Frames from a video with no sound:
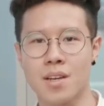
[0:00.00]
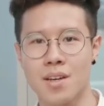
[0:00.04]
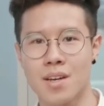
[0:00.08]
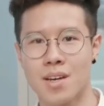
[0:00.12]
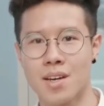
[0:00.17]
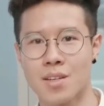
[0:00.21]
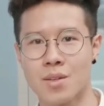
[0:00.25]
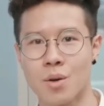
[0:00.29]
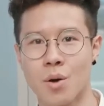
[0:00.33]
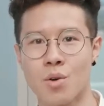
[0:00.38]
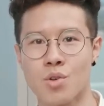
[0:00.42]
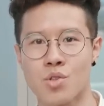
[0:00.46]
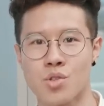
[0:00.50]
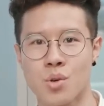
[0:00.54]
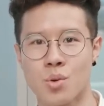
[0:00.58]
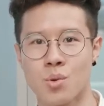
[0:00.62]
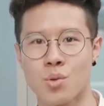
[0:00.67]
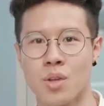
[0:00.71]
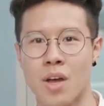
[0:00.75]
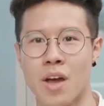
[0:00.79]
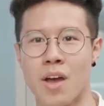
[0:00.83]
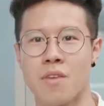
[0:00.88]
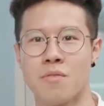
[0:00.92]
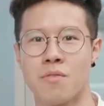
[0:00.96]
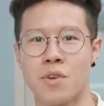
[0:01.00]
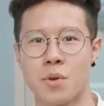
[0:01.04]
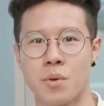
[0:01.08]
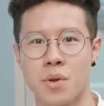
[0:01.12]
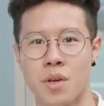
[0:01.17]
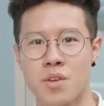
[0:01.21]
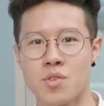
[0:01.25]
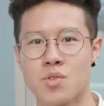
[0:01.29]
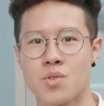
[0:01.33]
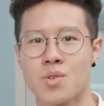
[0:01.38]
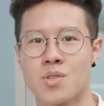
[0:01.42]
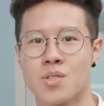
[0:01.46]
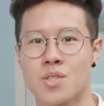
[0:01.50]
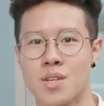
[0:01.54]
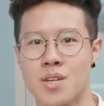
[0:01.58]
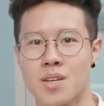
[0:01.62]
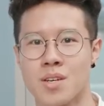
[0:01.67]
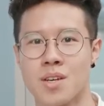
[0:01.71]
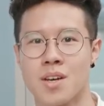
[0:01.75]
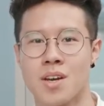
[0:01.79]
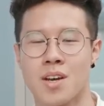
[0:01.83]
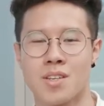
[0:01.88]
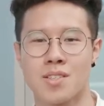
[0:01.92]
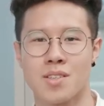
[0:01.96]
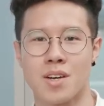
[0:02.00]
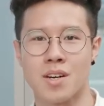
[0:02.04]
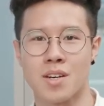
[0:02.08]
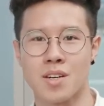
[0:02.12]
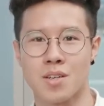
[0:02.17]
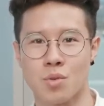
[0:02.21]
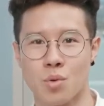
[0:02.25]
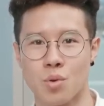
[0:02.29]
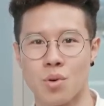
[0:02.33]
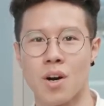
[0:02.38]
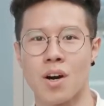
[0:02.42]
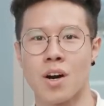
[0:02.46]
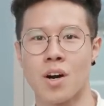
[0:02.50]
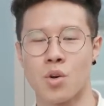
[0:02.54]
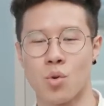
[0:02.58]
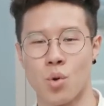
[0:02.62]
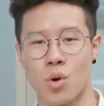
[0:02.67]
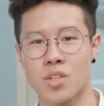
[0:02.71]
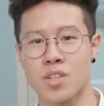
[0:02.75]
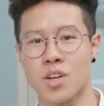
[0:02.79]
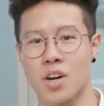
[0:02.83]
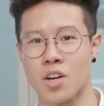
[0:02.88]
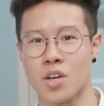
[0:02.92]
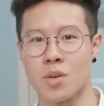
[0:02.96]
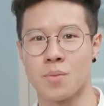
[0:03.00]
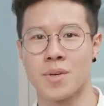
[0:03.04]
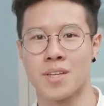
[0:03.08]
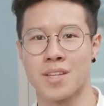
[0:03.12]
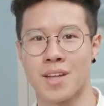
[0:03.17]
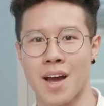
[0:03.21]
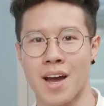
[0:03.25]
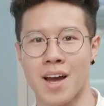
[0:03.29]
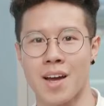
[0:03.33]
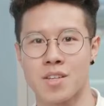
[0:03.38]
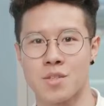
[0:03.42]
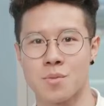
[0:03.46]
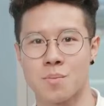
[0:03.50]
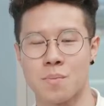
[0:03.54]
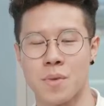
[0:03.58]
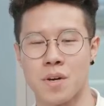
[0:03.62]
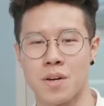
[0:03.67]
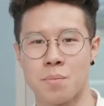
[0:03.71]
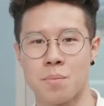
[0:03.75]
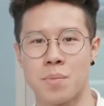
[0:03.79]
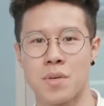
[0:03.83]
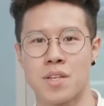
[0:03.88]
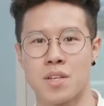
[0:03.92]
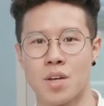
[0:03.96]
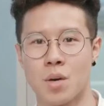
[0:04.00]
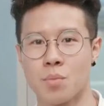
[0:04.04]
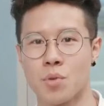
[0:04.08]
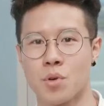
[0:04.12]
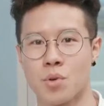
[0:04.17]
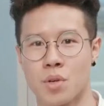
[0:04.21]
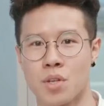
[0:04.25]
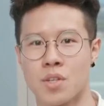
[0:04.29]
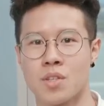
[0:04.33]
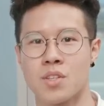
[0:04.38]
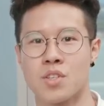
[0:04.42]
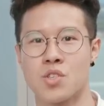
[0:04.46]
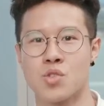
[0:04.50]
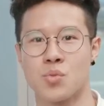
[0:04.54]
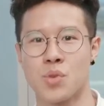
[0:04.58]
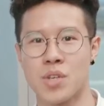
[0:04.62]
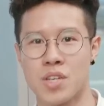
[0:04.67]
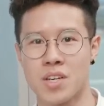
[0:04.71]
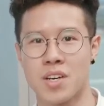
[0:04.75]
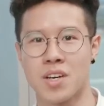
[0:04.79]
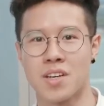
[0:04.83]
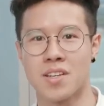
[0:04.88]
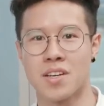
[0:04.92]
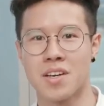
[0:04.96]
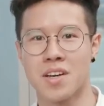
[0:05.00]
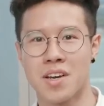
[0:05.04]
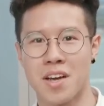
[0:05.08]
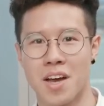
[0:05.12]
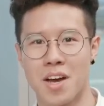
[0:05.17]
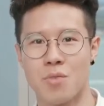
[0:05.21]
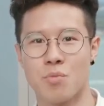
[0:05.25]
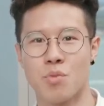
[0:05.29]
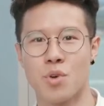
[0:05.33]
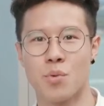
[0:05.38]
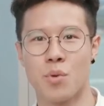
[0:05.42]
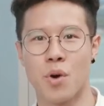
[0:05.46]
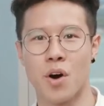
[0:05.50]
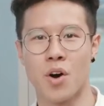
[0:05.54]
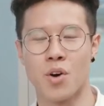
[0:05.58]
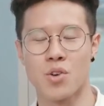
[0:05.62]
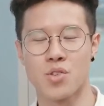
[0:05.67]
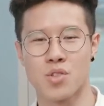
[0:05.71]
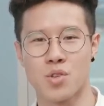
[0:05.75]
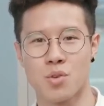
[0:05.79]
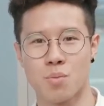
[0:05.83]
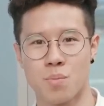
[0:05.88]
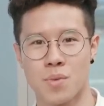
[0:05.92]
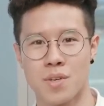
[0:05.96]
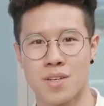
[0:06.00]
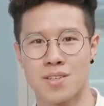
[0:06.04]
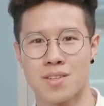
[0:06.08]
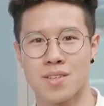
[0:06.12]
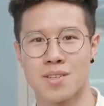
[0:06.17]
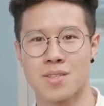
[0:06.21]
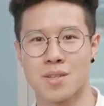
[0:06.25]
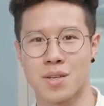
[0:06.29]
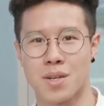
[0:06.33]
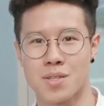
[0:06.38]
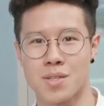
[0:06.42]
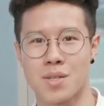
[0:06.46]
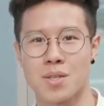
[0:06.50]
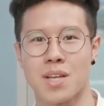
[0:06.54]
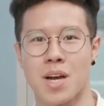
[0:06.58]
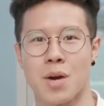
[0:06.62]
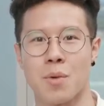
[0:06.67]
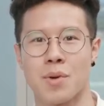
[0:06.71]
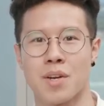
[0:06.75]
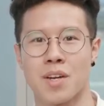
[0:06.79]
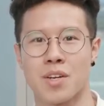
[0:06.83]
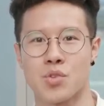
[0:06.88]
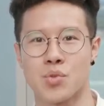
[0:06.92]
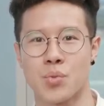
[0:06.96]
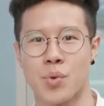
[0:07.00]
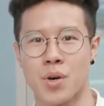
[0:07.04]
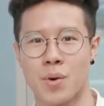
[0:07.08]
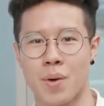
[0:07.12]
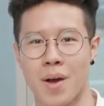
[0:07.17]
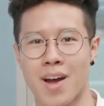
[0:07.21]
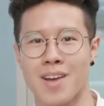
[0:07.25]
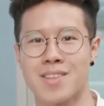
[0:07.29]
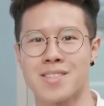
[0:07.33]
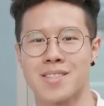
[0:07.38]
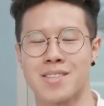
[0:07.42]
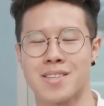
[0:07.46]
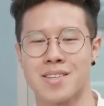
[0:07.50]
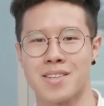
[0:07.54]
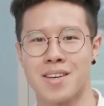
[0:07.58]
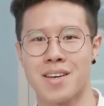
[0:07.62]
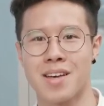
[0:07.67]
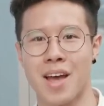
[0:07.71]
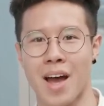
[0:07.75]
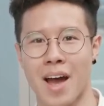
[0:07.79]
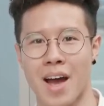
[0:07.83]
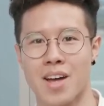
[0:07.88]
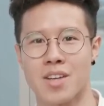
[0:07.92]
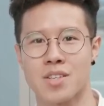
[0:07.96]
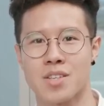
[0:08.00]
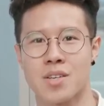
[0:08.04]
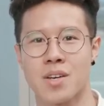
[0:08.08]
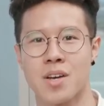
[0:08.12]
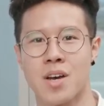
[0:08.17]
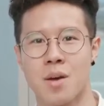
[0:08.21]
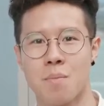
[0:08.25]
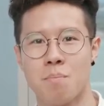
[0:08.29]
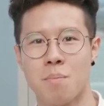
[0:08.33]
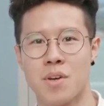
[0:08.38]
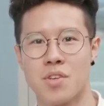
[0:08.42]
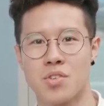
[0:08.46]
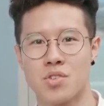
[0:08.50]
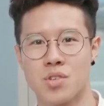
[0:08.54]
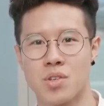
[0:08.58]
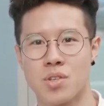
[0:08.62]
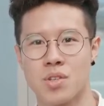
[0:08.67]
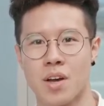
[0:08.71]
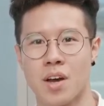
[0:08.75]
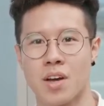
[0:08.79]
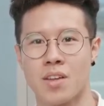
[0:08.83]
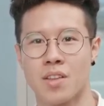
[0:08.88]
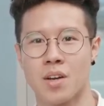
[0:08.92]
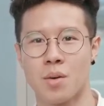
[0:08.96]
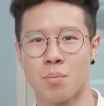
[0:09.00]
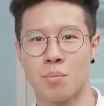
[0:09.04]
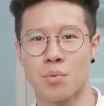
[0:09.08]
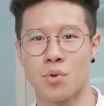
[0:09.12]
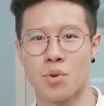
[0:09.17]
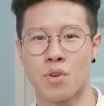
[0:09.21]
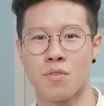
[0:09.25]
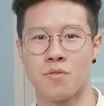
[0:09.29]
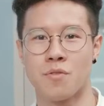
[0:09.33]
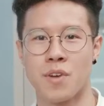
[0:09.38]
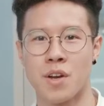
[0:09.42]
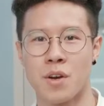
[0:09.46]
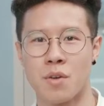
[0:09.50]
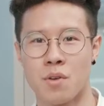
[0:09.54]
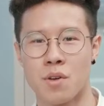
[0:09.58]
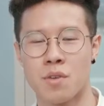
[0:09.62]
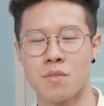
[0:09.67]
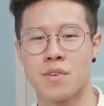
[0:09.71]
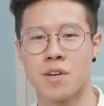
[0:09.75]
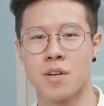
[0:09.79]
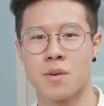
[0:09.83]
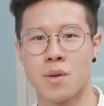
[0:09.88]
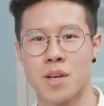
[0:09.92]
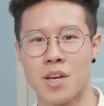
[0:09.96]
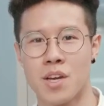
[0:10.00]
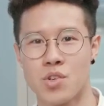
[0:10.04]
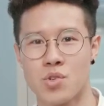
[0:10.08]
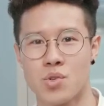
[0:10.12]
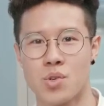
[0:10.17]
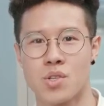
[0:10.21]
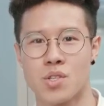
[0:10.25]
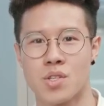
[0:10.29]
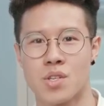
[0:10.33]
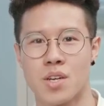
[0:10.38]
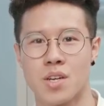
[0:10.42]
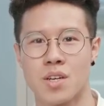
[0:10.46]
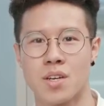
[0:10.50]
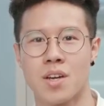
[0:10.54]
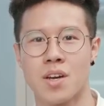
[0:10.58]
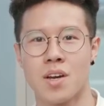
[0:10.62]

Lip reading: And also, a very interesting court document has been uploaded this weekend, and we will also be discussing that one as well, as it has mentioned a number of very interesting